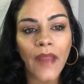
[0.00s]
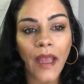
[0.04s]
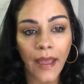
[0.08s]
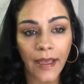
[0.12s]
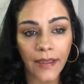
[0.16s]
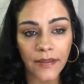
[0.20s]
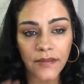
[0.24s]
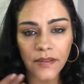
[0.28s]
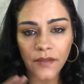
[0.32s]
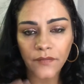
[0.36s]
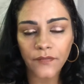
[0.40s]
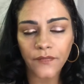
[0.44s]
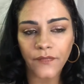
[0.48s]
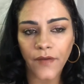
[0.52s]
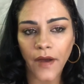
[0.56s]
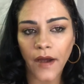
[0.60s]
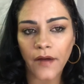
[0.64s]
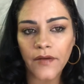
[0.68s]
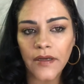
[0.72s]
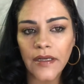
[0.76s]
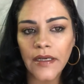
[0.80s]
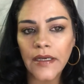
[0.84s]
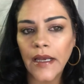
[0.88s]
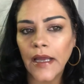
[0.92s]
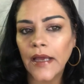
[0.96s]
It's a
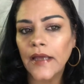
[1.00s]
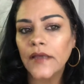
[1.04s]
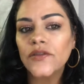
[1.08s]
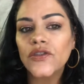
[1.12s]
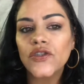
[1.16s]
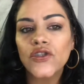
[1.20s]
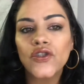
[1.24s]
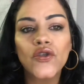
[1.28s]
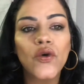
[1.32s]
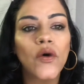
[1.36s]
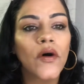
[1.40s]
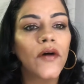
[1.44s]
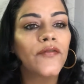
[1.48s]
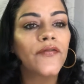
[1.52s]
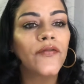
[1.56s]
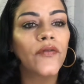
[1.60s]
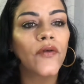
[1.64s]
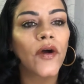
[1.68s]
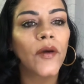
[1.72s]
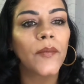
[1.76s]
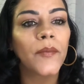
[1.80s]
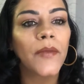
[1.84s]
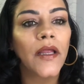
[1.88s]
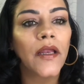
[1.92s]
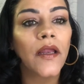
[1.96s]
very nice soft
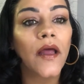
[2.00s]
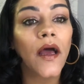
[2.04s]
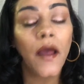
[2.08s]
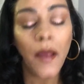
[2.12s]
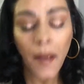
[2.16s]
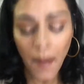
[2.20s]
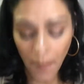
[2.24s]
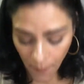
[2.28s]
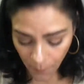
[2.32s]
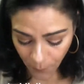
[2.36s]
formula,